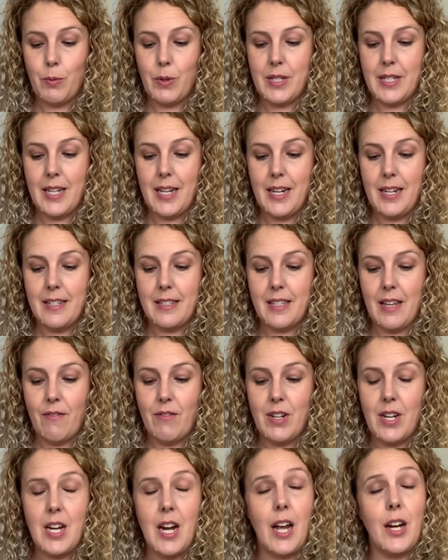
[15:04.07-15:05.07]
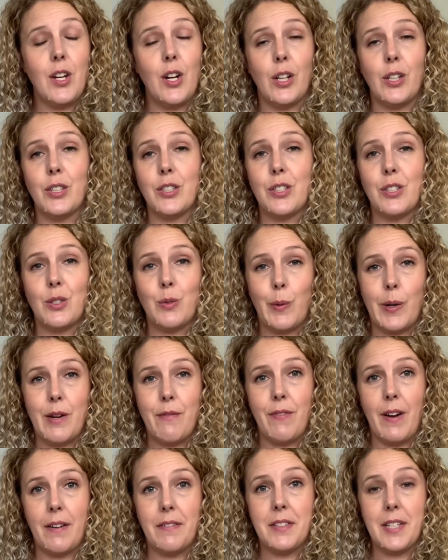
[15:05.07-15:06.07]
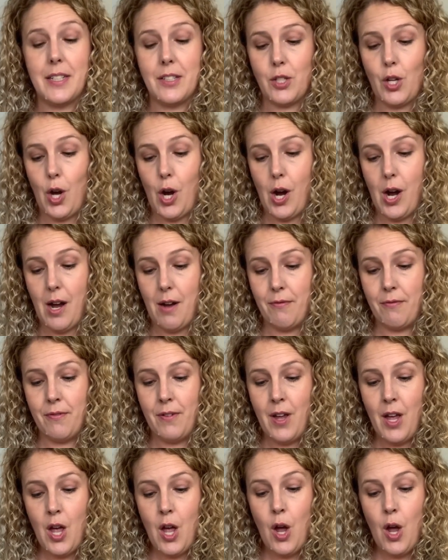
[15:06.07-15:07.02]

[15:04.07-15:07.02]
would take $79.25 off,